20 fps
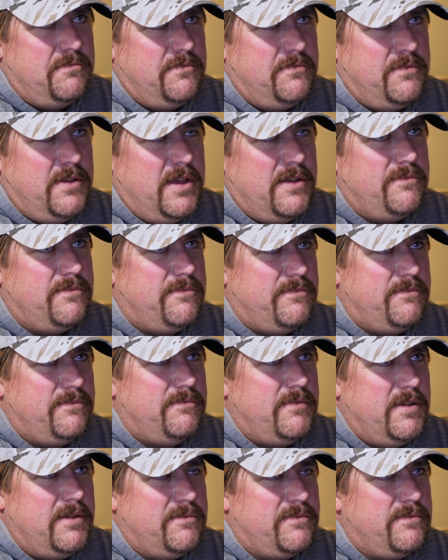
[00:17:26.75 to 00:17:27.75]
have
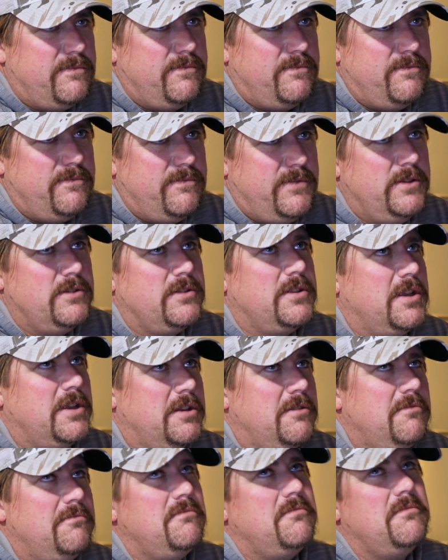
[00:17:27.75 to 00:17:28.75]

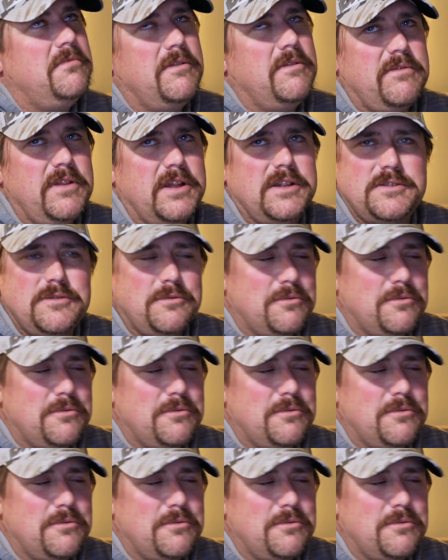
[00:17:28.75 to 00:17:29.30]
fielded, if that's a